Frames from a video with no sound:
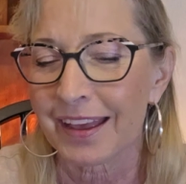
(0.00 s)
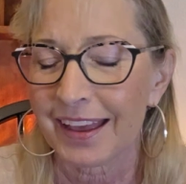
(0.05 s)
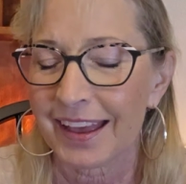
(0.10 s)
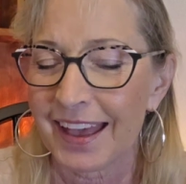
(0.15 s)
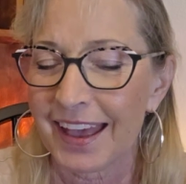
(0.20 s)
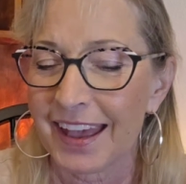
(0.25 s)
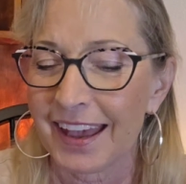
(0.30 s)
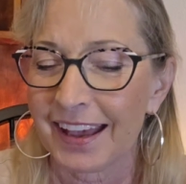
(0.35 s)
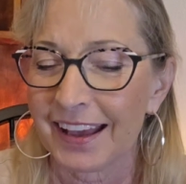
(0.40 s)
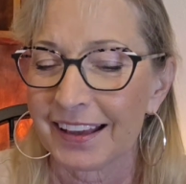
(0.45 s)

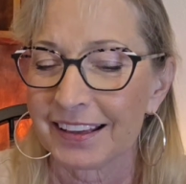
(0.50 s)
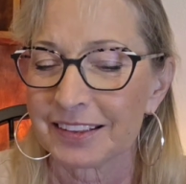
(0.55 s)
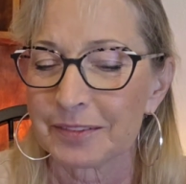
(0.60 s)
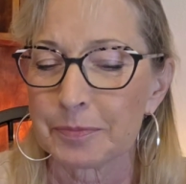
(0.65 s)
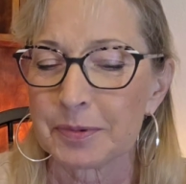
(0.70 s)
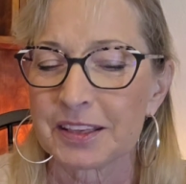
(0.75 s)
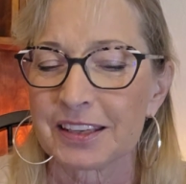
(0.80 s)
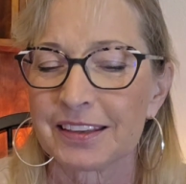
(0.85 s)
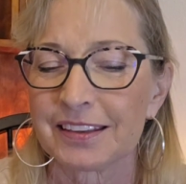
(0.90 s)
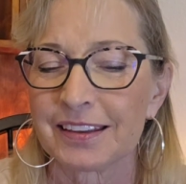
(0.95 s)

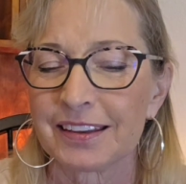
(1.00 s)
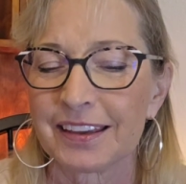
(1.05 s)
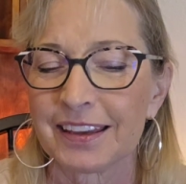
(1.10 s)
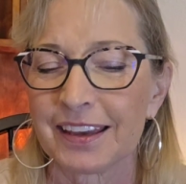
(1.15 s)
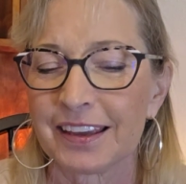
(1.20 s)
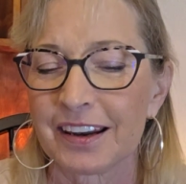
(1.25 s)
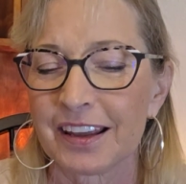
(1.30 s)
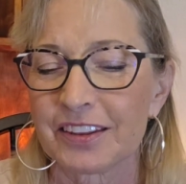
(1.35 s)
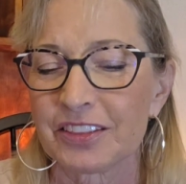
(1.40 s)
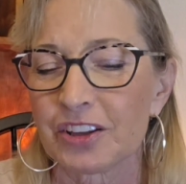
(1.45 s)
and
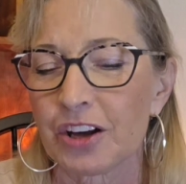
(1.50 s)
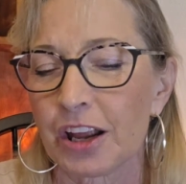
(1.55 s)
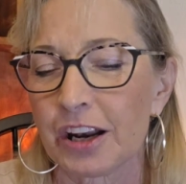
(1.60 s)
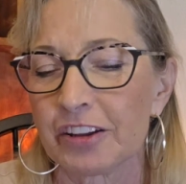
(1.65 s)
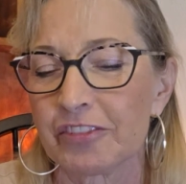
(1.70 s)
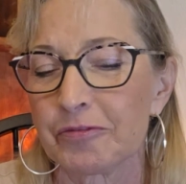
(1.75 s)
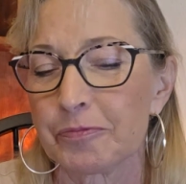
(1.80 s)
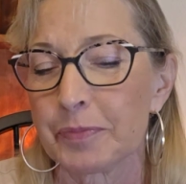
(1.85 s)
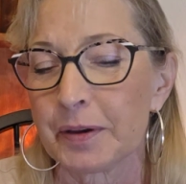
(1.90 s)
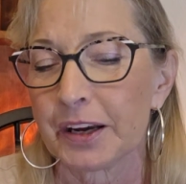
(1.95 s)
I thought
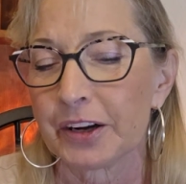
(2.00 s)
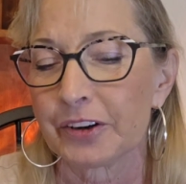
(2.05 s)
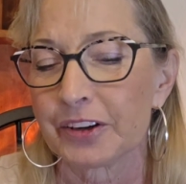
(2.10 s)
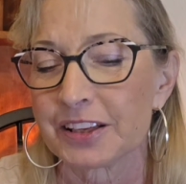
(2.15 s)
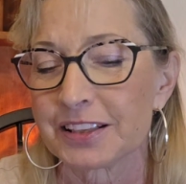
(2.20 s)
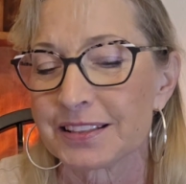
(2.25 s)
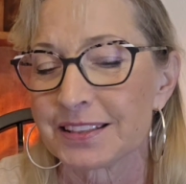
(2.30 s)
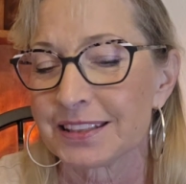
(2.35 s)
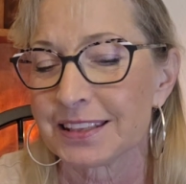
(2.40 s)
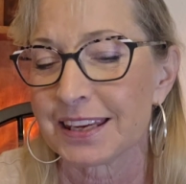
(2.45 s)
of
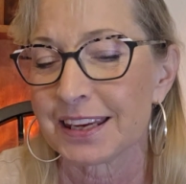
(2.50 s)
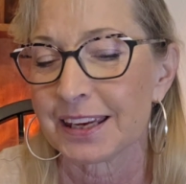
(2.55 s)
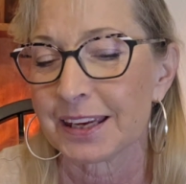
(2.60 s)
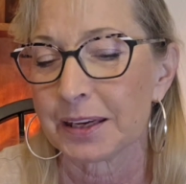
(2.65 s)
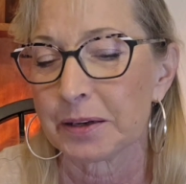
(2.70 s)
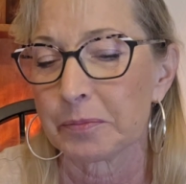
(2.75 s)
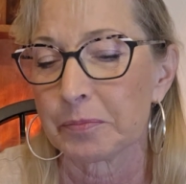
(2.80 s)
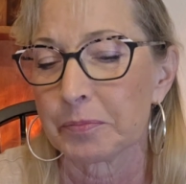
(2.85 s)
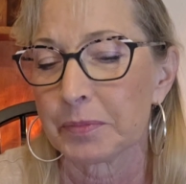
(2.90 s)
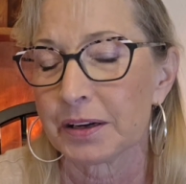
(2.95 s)
Barry's
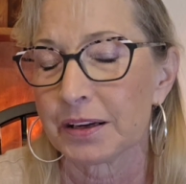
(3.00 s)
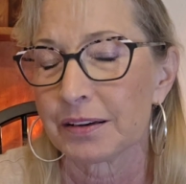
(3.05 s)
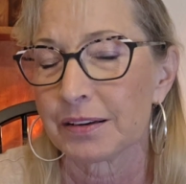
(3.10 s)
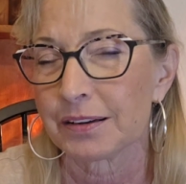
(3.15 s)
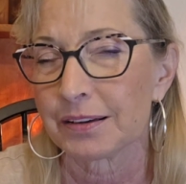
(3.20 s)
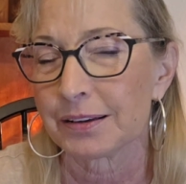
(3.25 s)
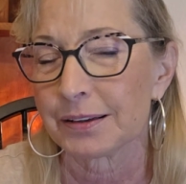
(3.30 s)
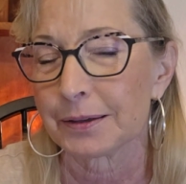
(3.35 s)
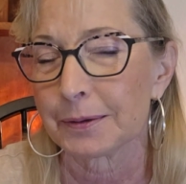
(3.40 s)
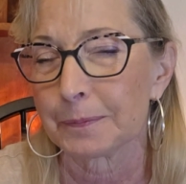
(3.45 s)
team,
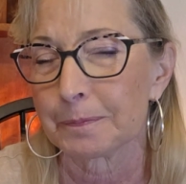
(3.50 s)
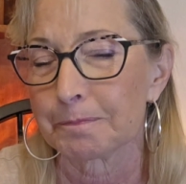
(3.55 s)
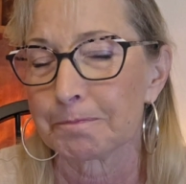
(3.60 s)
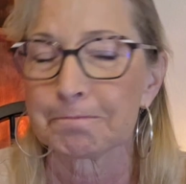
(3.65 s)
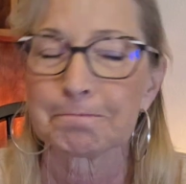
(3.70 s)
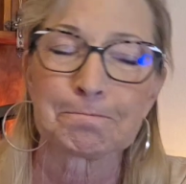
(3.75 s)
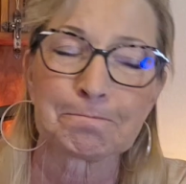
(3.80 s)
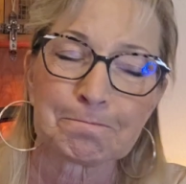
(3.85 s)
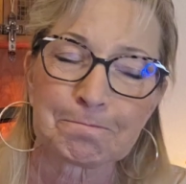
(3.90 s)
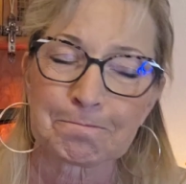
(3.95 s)

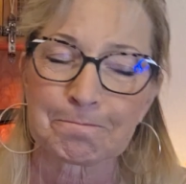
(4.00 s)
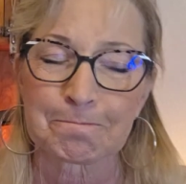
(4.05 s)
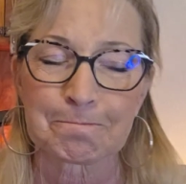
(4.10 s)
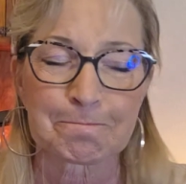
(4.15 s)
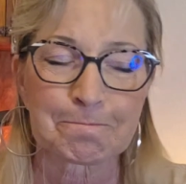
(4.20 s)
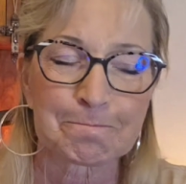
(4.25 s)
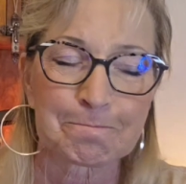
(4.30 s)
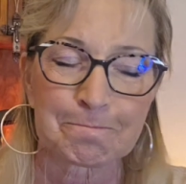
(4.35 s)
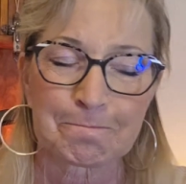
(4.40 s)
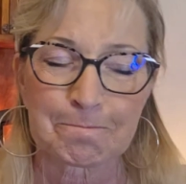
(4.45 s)

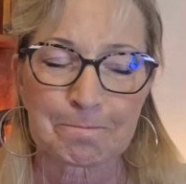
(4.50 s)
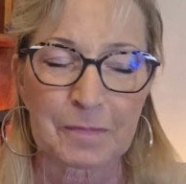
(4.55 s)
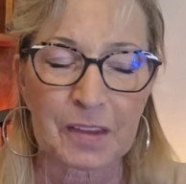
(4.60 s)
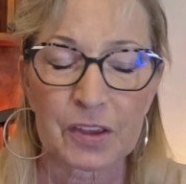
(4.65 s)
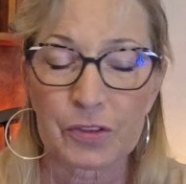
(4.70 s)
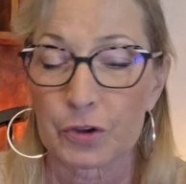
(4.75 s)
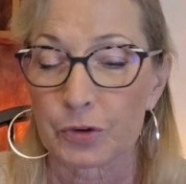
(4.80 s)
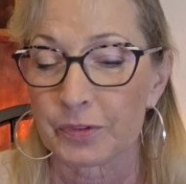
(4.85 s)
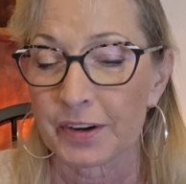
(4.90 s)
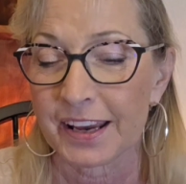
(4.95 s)

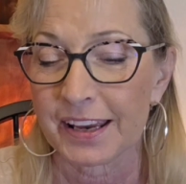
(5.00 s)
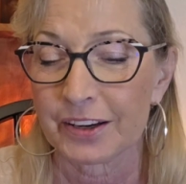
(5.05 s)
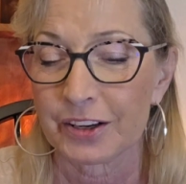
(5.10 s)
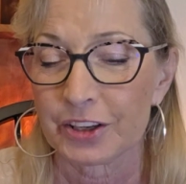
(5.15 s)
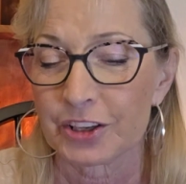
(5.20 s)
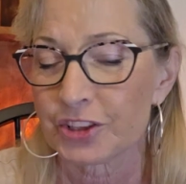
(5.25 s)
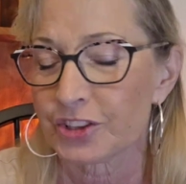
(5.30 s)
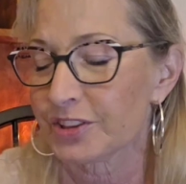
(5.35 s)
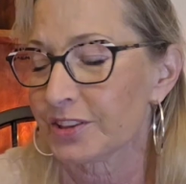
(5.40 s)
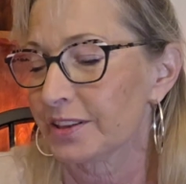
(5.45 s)
the
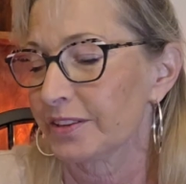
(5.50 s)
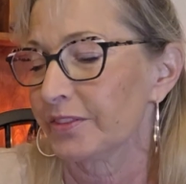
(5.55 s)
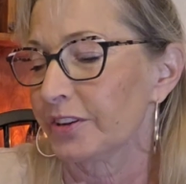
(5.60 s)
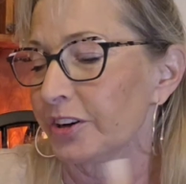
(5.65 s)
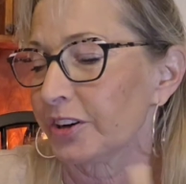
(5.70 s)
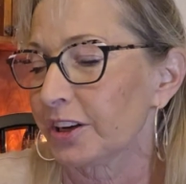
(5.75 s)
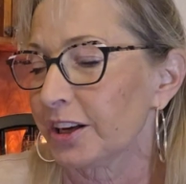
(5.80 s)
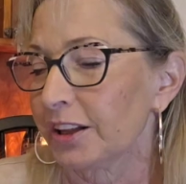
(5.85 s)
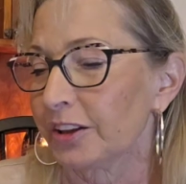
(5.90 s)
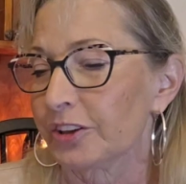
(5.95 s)
Raiders. Their
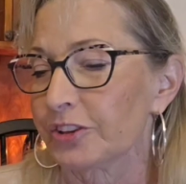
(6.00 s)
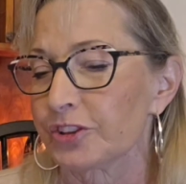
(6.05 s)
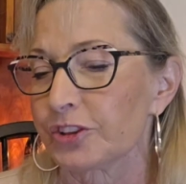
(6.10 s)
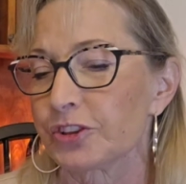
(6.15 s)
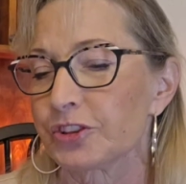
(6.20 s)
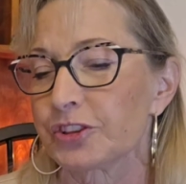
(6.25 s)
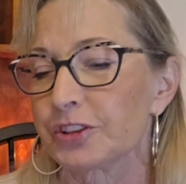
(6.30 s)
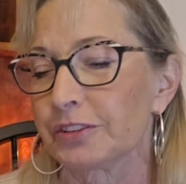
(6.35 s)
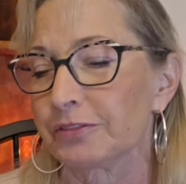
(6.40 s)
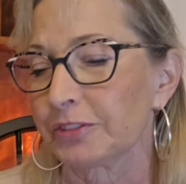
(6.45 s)
colors are
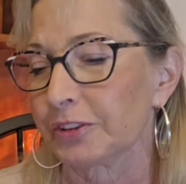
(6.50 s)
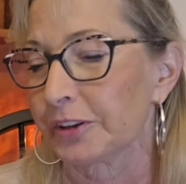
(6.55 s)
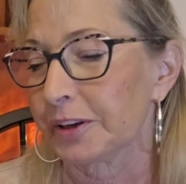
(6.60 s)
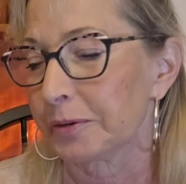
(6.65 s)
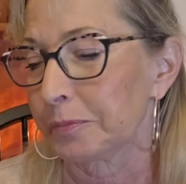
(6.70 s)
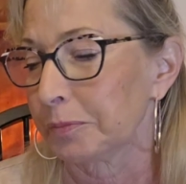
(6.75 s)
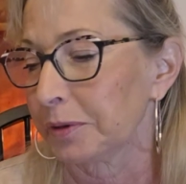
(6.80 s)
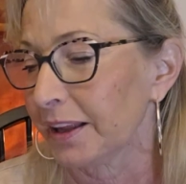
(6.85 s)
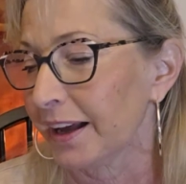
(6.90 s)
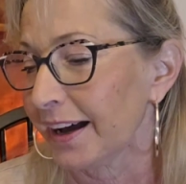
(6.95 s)
silver
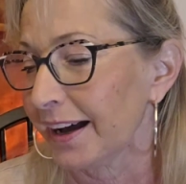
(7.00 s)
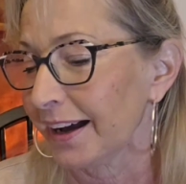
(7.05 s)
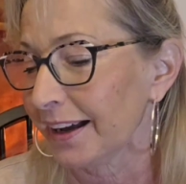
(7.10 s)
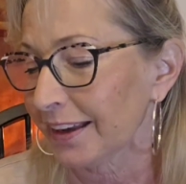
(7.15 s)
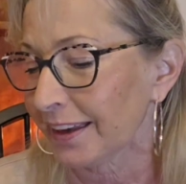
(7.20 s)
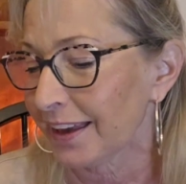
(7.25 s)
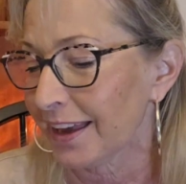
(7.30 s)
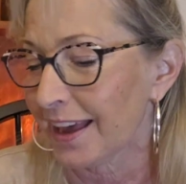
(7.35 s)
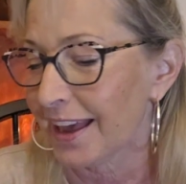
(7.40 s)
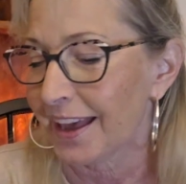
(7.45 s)
and black.
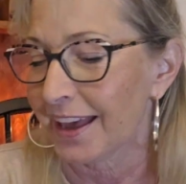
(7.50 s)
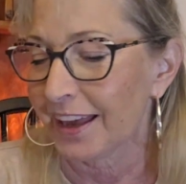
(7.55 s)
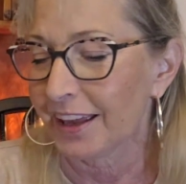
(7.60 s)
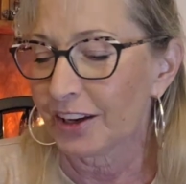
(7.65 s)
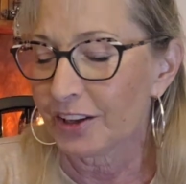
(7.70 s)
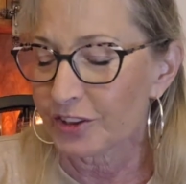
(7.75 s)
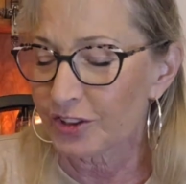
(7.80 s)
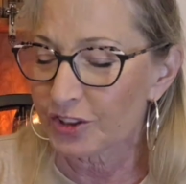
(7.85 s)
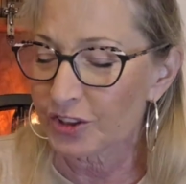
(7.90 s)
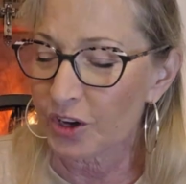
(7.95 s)

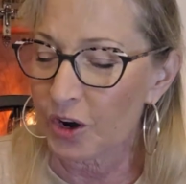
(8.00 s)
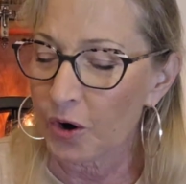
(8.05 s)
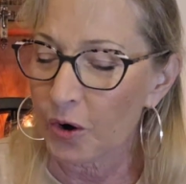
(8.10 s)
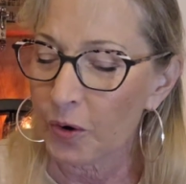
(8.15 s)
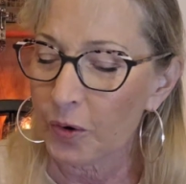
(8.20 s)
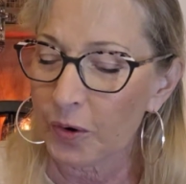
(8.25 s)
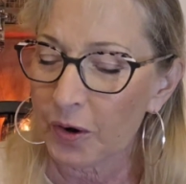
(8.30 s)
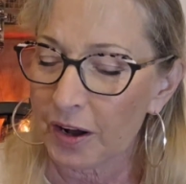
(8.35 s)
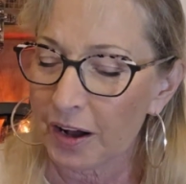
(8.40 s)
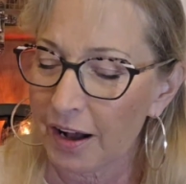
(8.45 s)

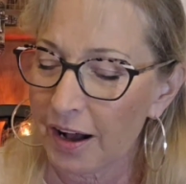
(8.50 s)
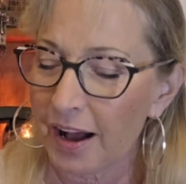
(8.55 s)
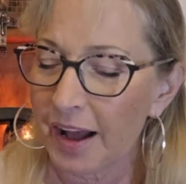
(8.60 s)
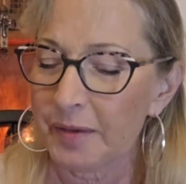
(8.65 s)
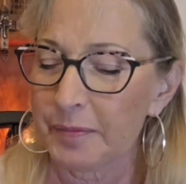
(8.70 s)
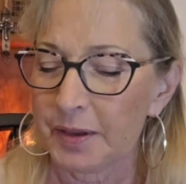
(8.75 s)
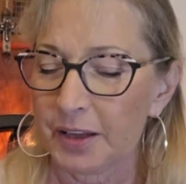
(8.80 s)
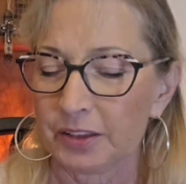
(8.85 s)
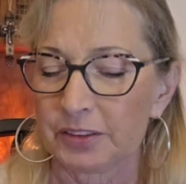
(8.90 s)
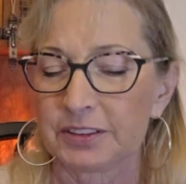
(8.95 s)
So I
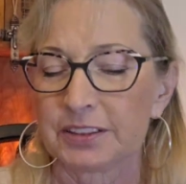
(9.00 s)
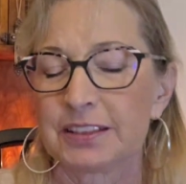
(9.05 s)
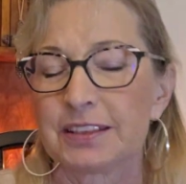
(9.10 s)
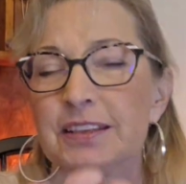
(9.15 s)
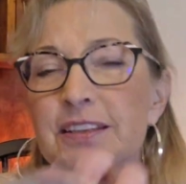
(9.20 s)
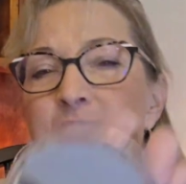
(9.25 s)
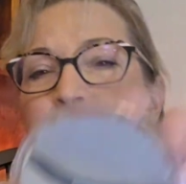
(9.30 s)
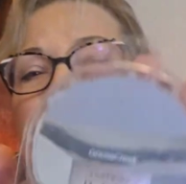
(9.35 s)
melted